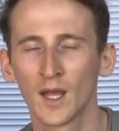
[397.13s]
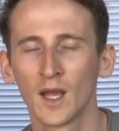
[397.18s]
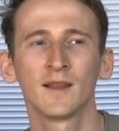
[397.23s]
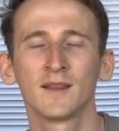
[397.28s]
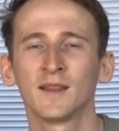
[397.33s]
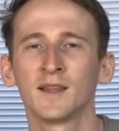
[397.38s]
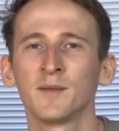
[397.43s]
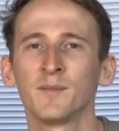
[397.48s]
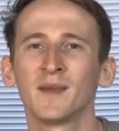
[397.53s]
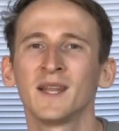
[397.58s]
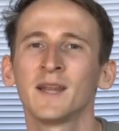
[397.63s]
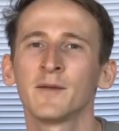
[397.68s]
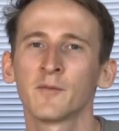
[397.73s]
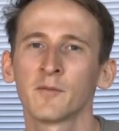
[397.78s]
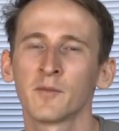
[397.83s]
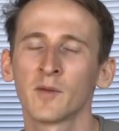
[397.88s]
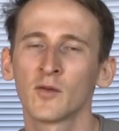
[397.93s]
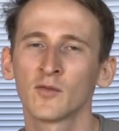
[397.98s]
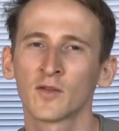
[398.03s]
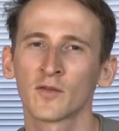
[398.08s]
the
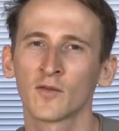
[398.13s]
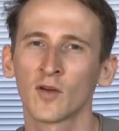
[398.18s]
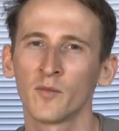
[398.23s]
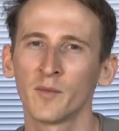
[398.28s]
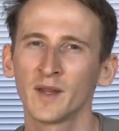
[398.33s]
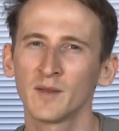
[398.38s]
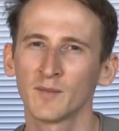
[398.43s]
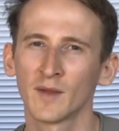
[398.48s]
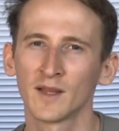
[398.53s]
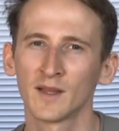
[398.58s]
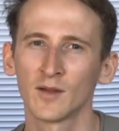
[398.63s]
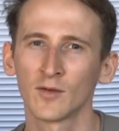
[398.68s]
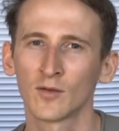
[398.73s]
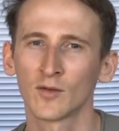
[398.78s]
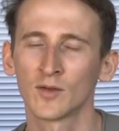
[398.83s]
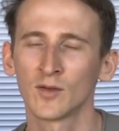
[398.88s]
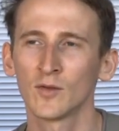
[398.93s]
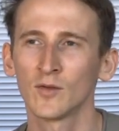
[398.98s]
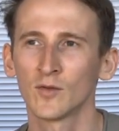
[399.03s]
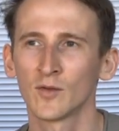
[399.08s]
minimum amount of commitment you
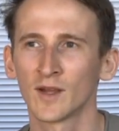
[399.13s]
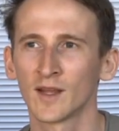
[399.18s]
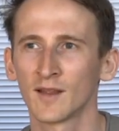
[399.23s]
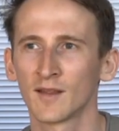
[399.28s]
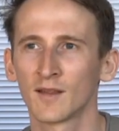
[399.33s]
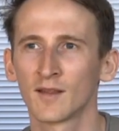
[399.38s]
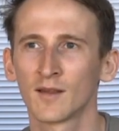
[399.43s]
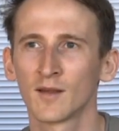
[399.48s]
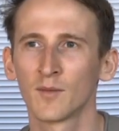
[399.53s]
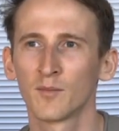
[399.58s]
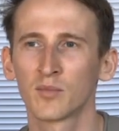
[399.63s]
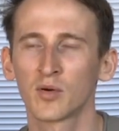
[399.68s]
could do is